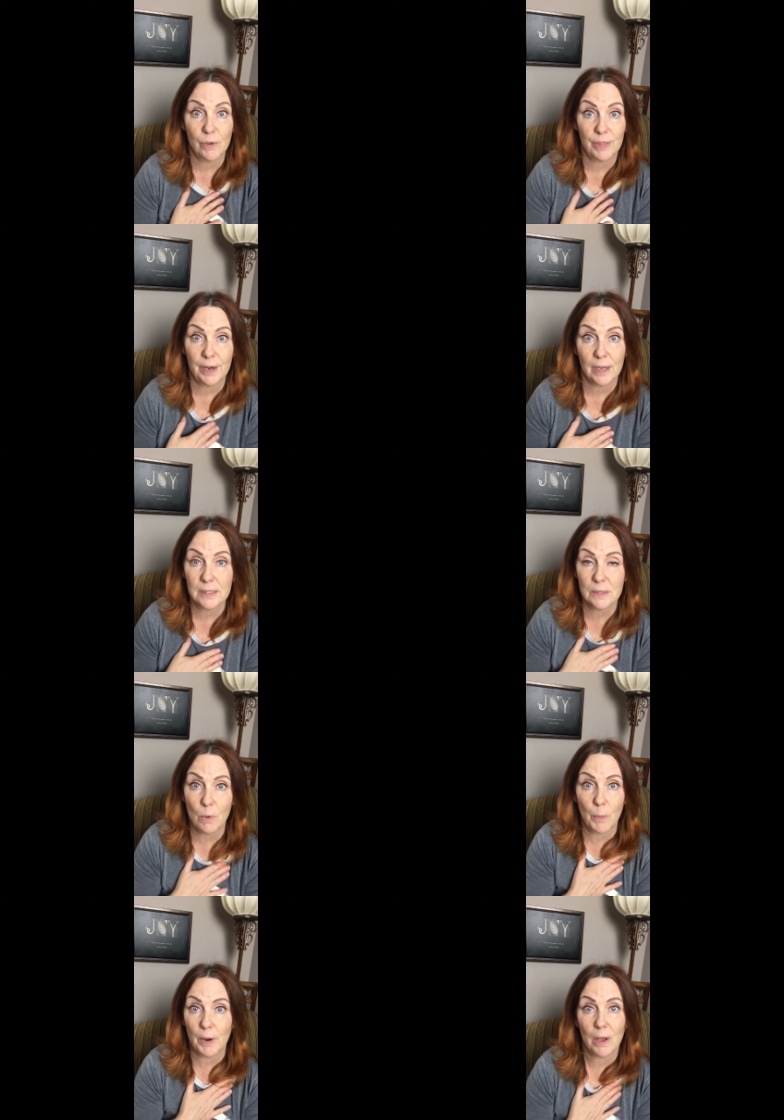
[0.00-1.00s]
within us and
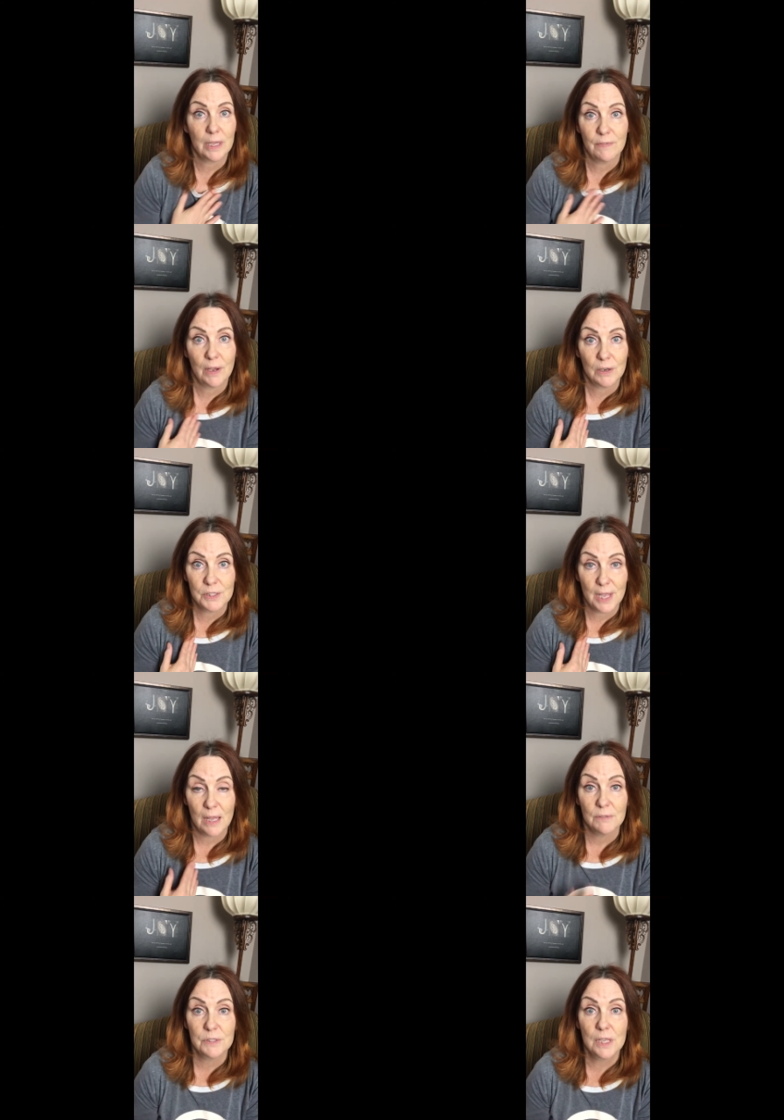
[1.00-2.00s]
what we're not giving
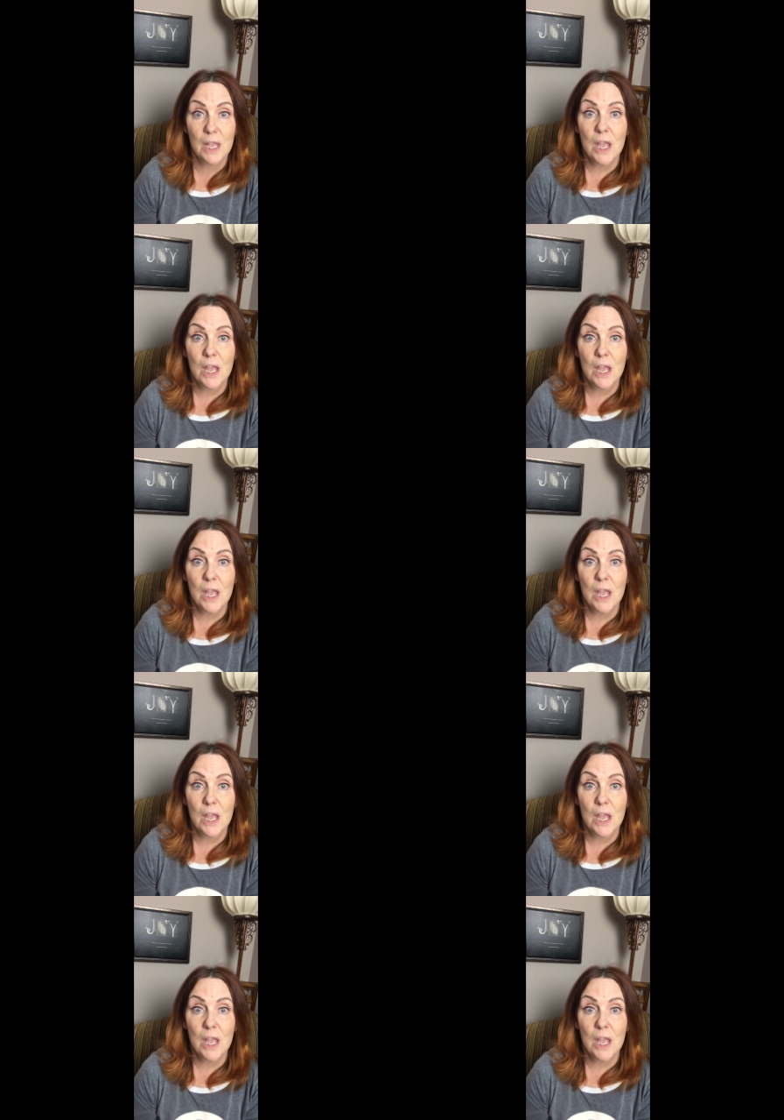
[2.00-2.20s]
ourselves.